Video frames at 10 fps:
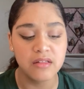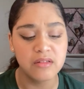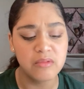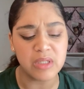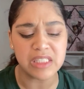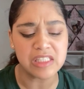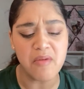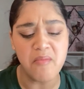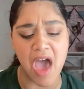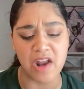What's the
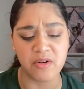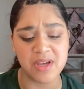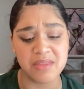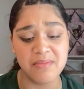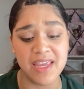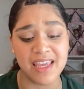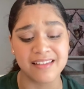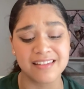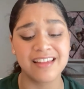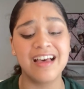matter with me?
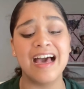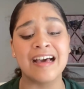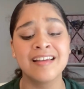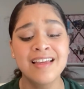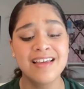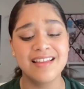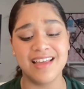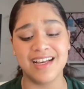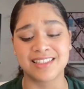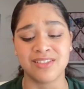Ha!
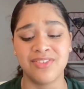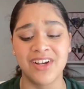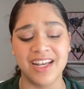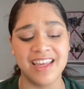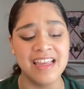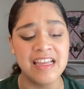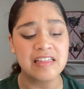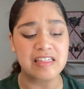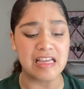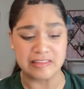That's funny.
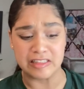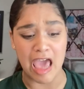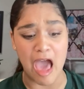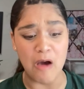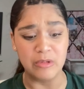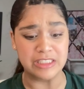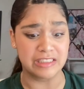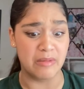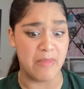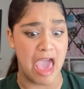Get down. What's
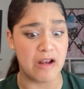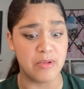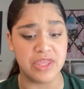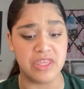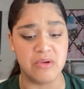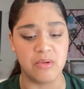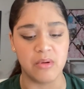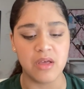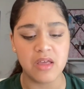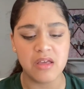the matter with you?
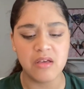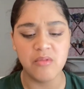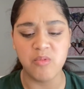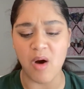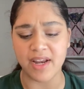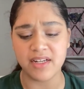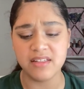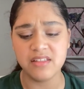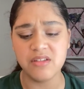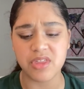What?
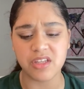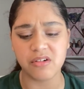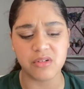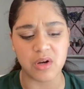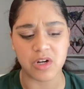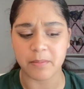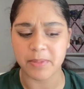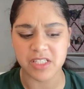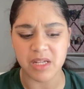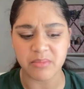You think you're grown up or
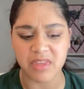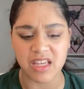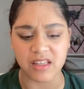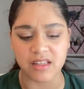something?